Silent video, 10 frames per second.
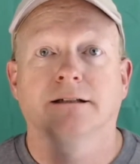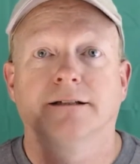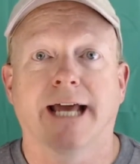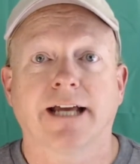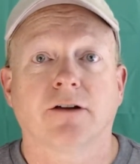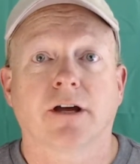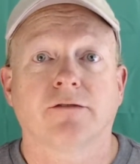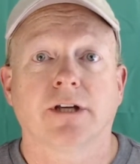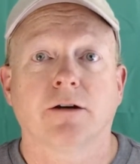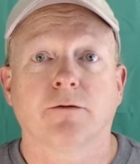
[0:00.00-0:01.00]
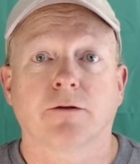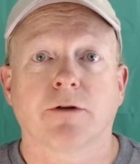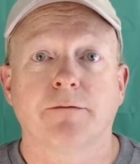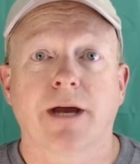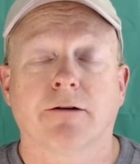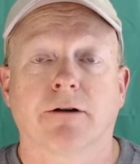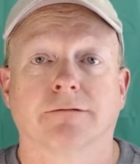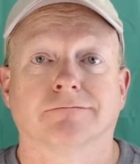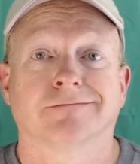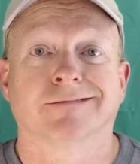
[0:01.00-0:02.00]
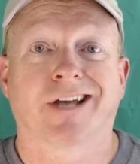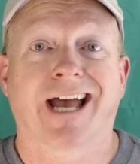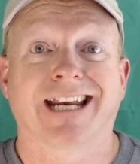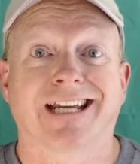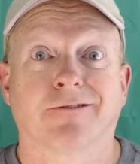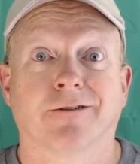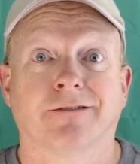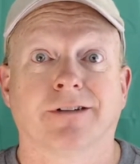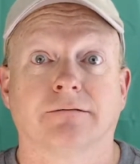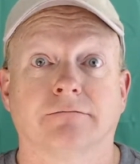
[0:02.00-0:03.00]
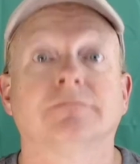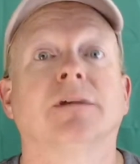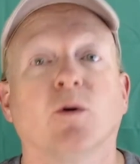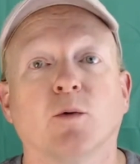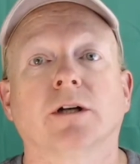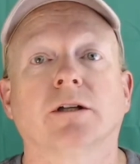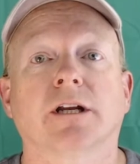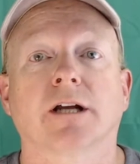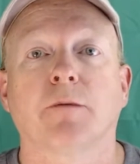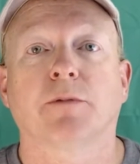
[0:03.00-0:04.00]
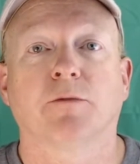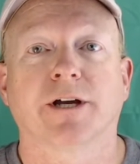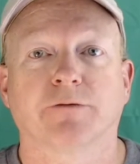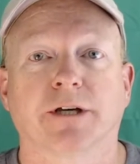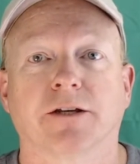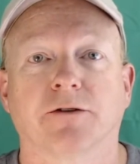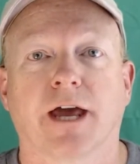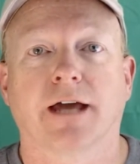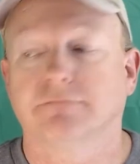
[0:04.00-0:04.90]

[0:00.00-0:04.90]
Now you've got a video with a green background. So how do you get rid of it? We're gonna look at a couple of ways we can do that.